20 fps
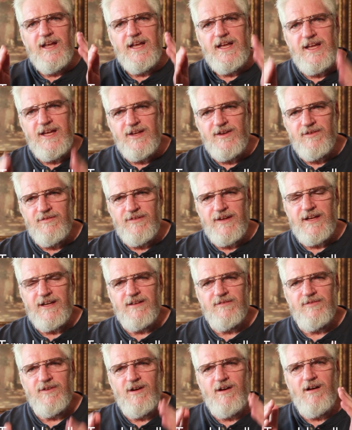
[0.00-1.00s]

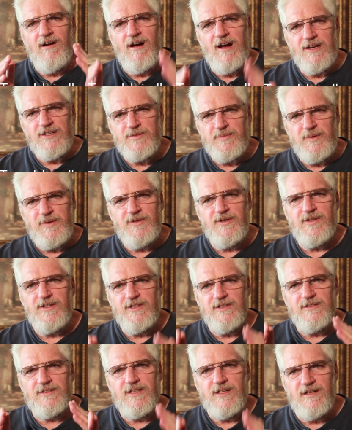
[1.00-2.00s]
innovative,
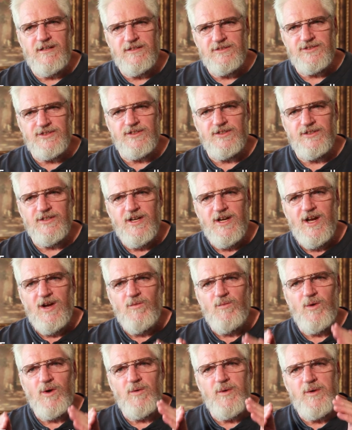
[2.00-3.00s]
entrepreneurial culture
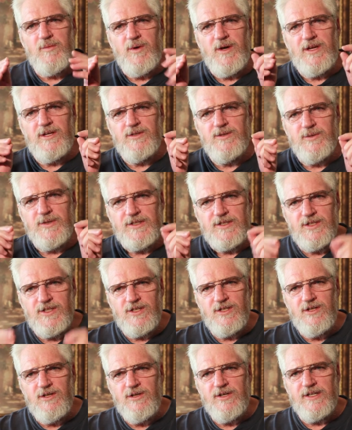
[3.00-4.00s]
where we wanted to
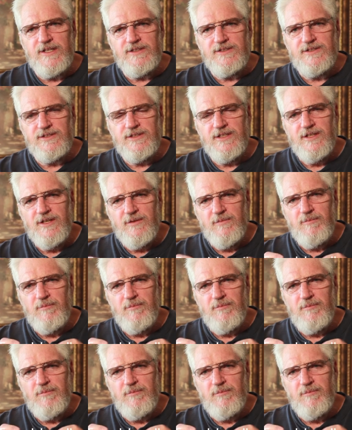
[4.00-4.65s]
encourage